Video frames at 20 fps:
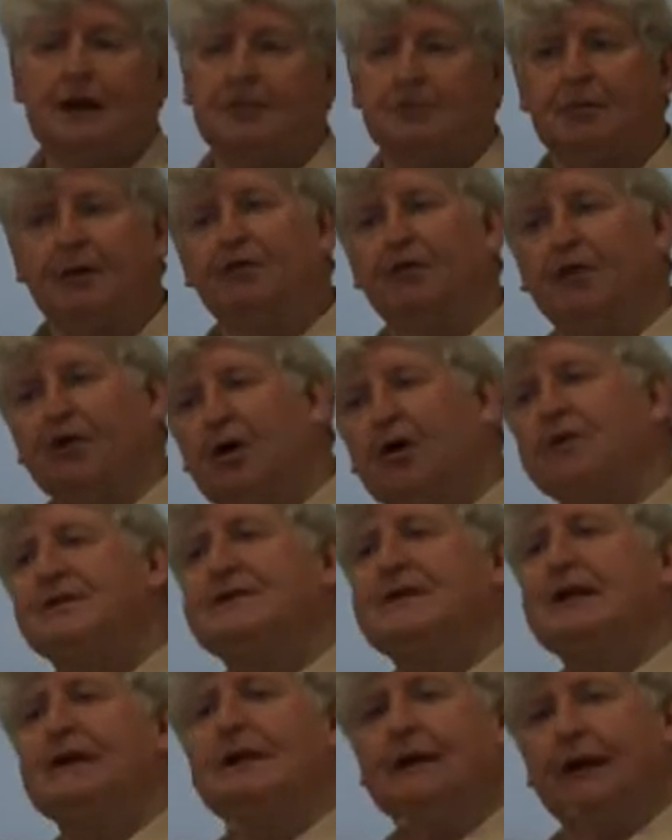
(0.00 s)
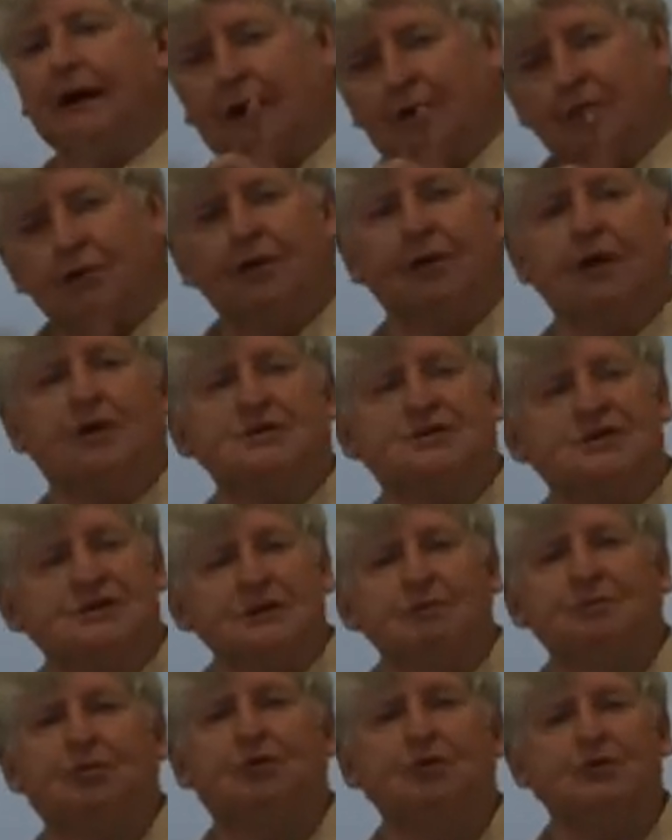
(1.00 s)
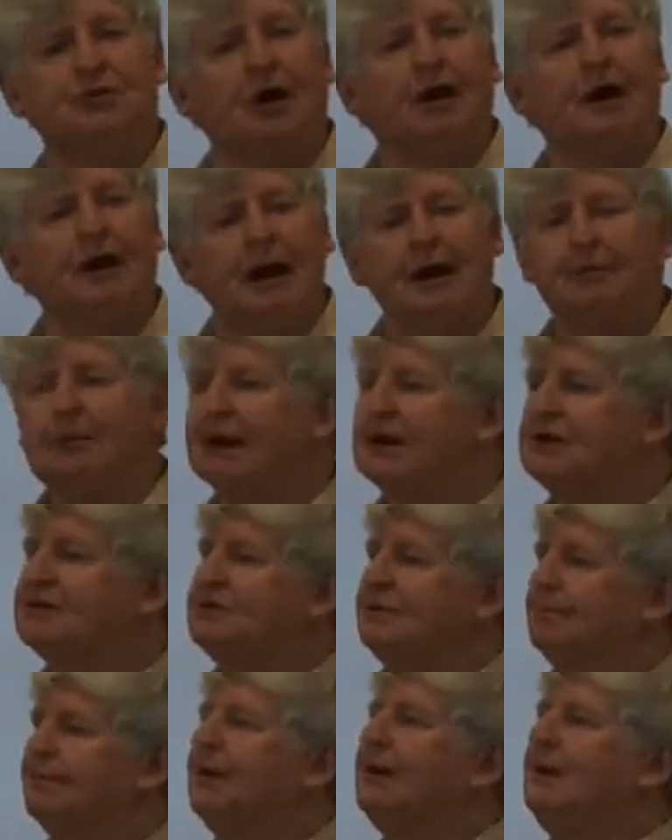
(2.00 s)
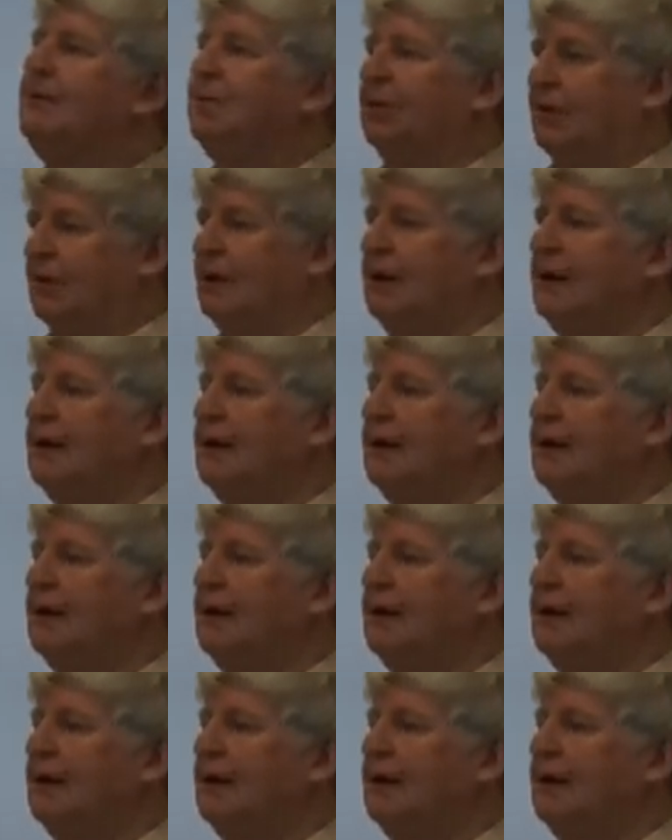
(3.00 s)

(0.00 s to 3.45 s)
but if we're not dealing with those simple dynamics of people,